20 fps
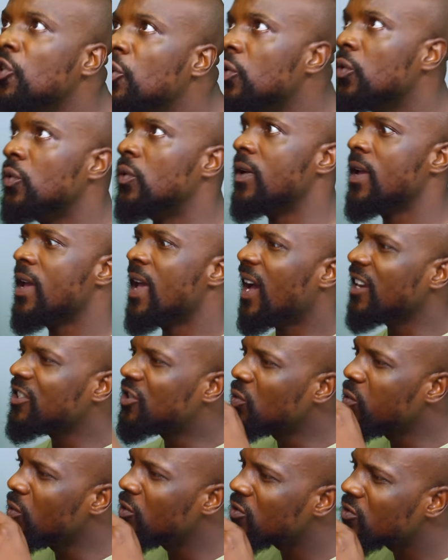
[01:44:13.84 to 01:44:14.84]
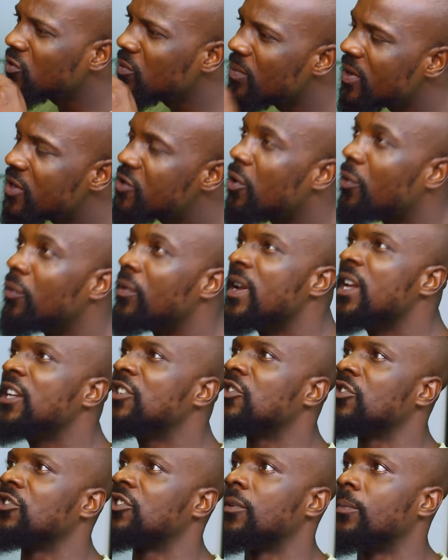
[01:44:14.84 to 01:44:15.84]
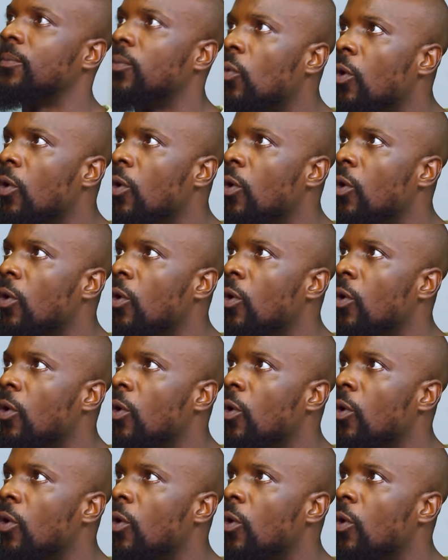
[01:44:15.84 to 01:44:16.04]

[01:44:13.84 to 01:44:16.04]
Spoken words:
you and she wants to make your relationship